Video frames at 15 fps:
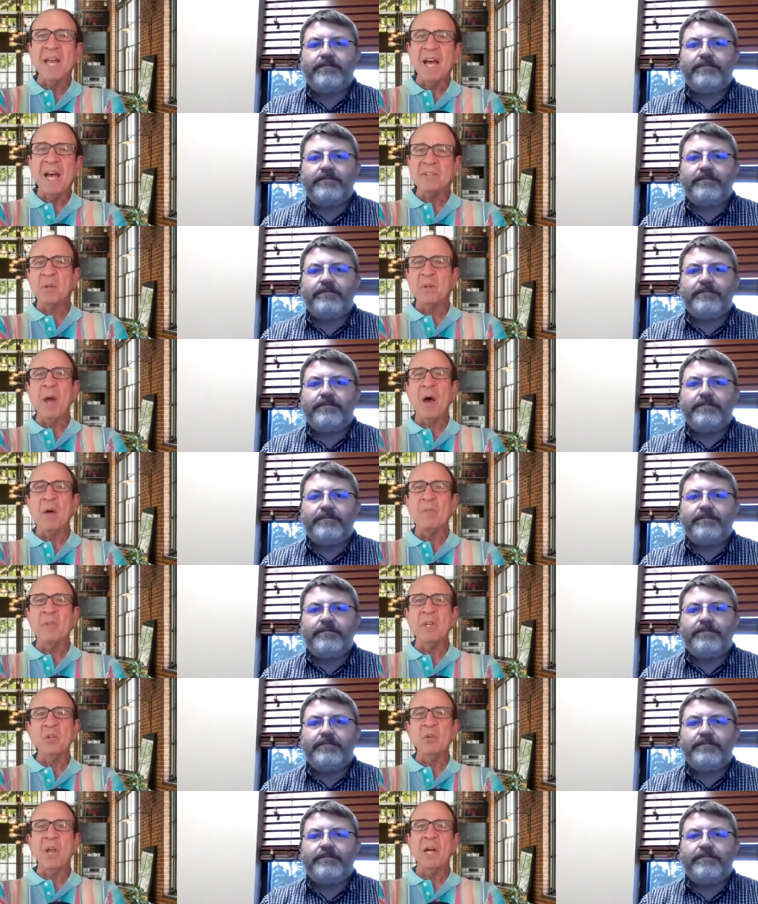Speaker 1: ask about
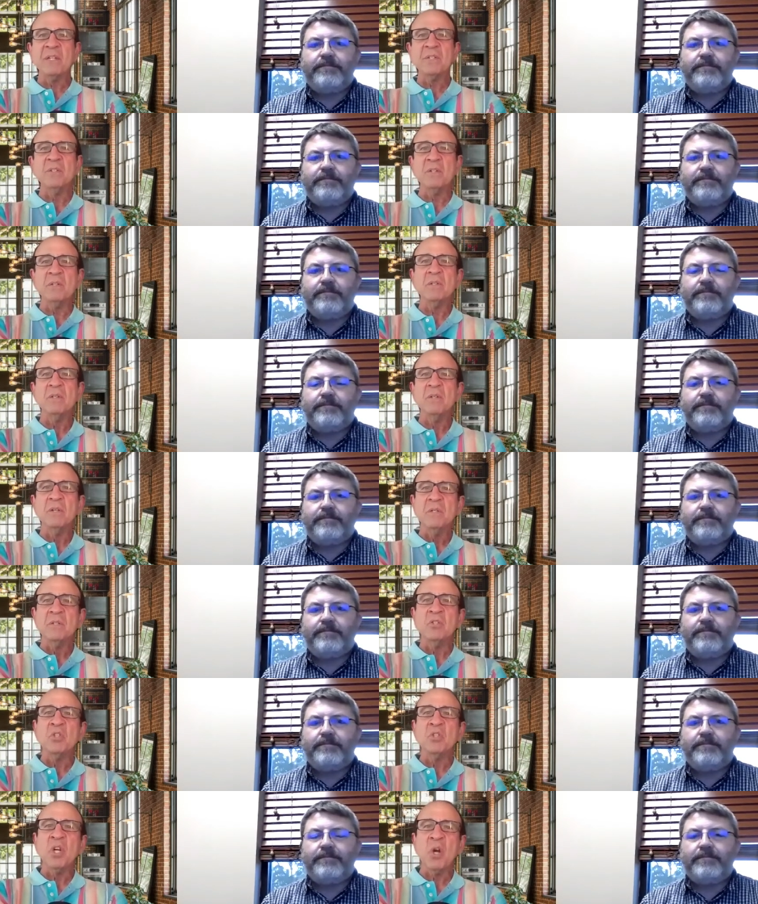that you'd like to
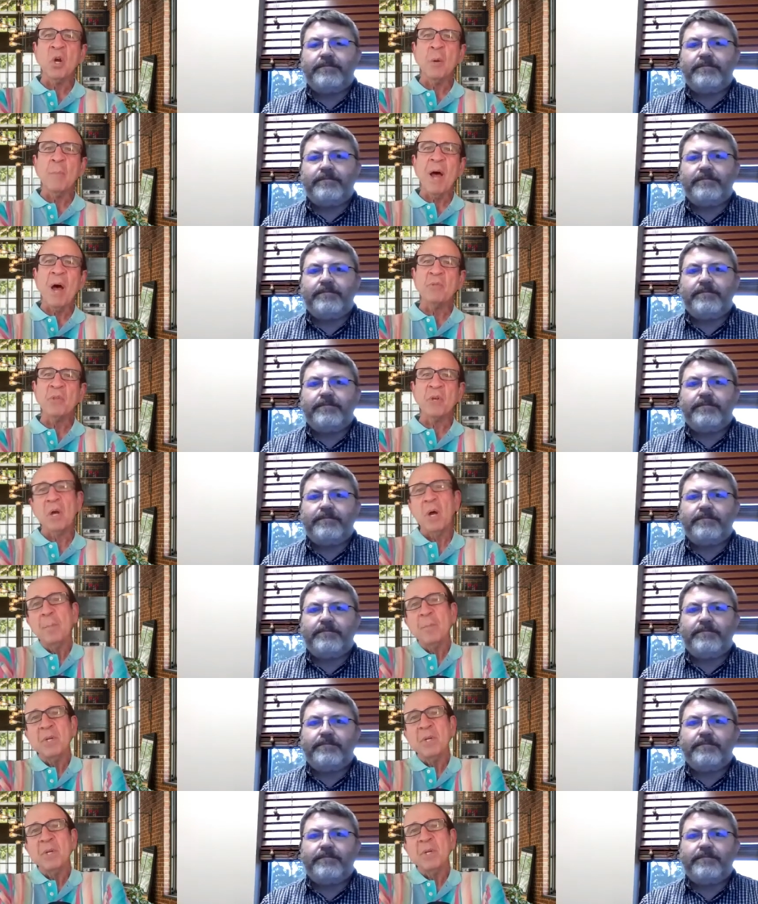to share about the
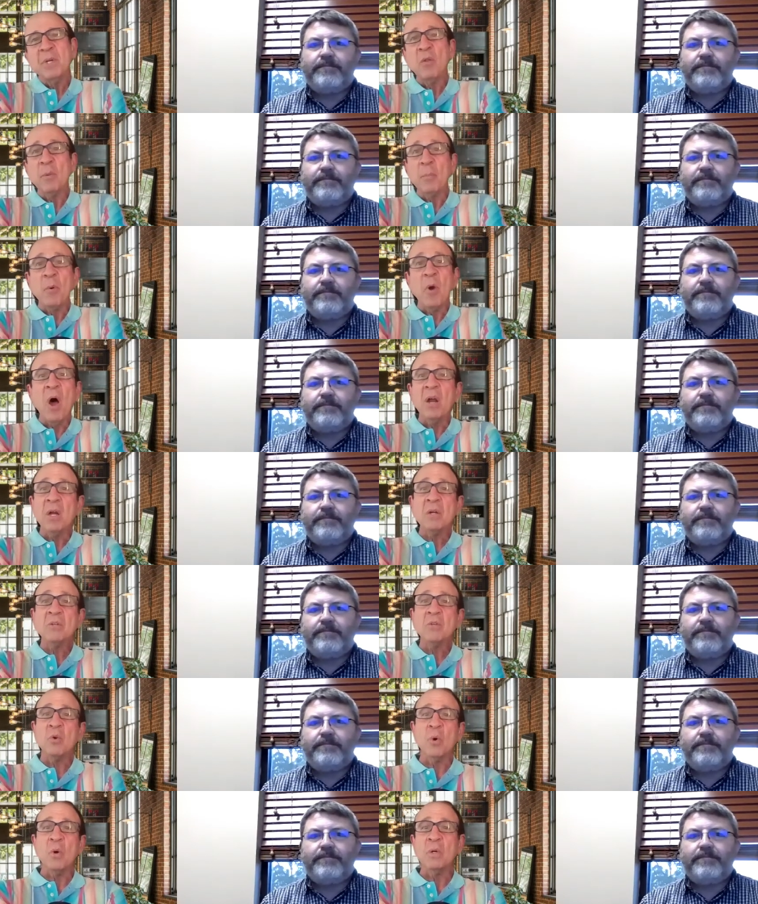company or the product
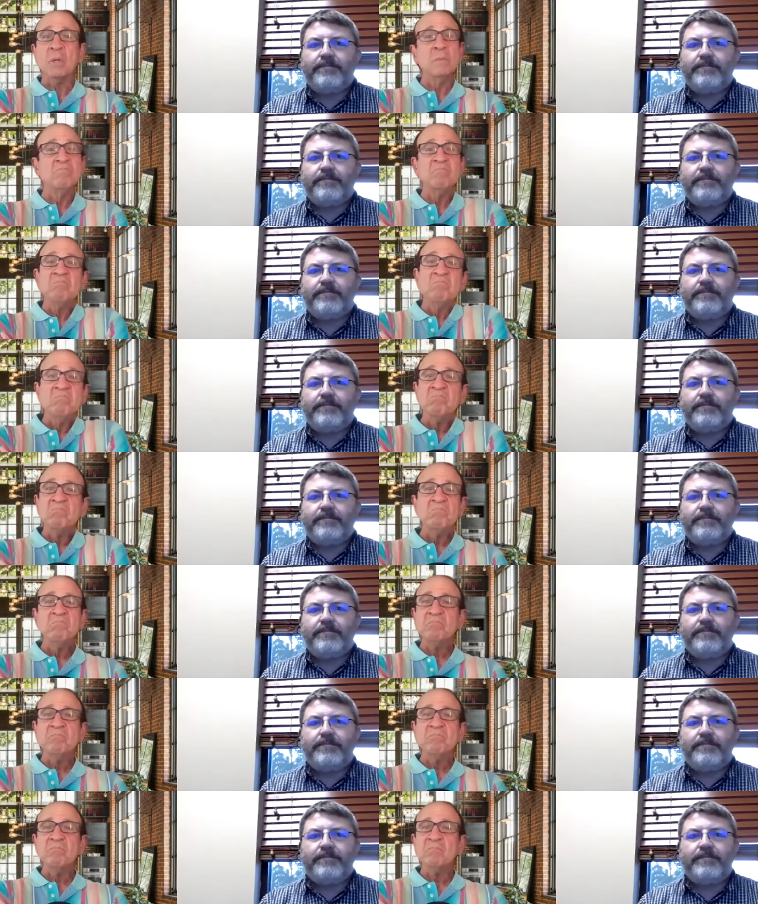or
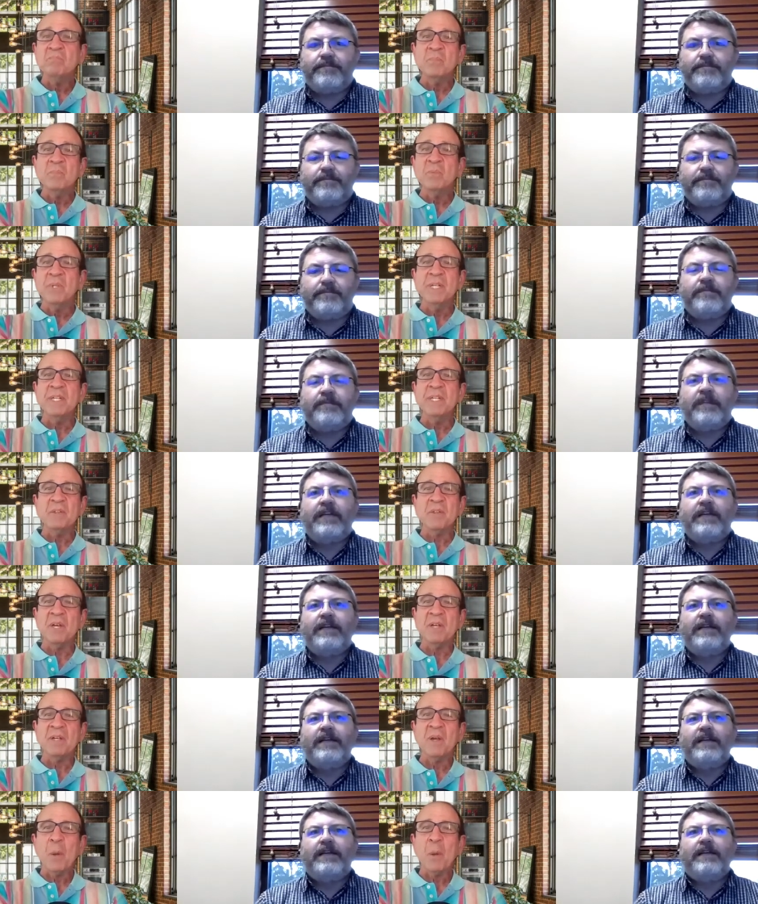
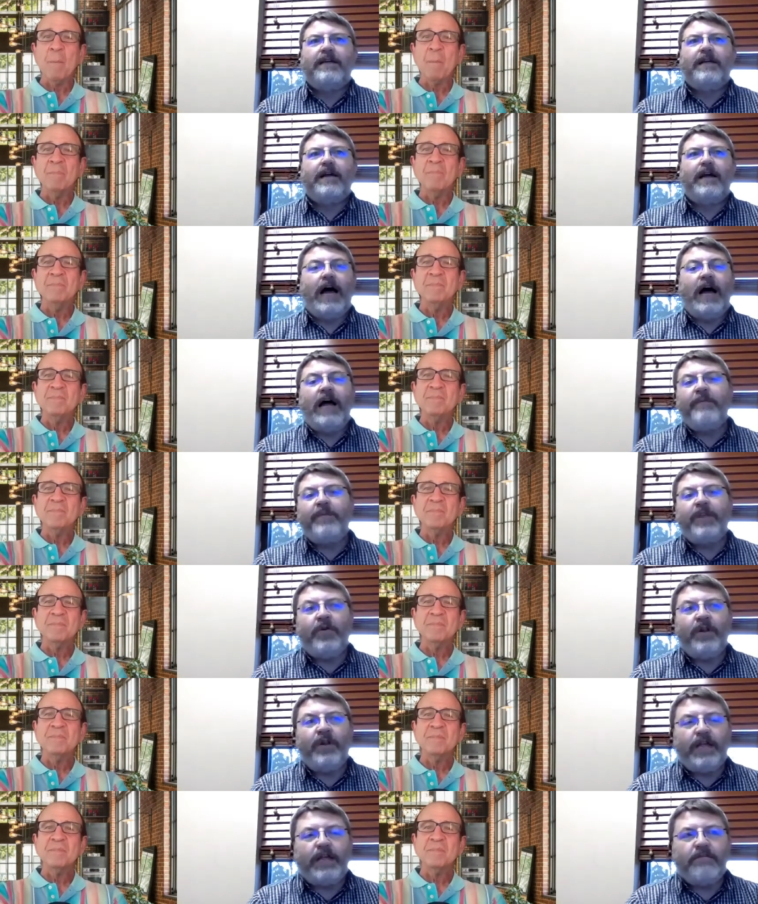
Speaker 2: anything? Um, the
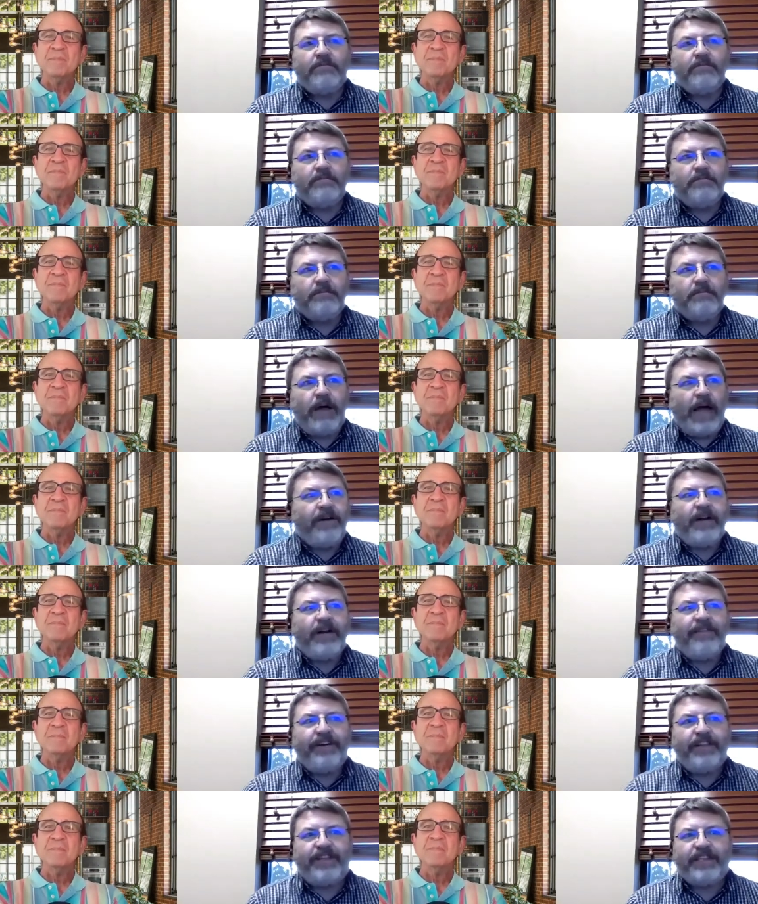only, I don't
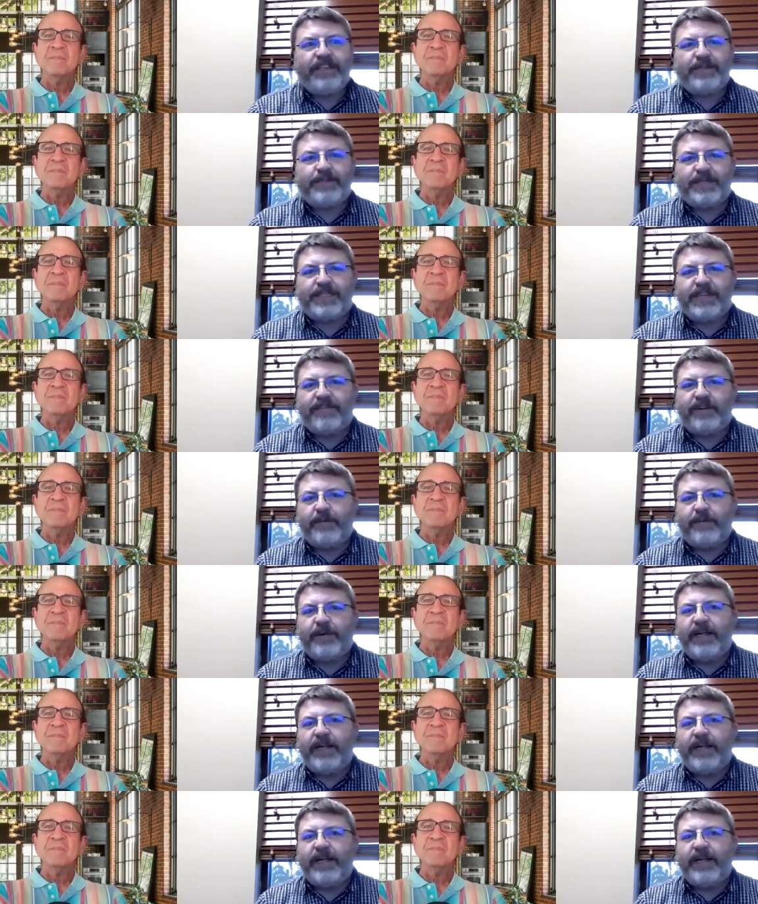have anything specific,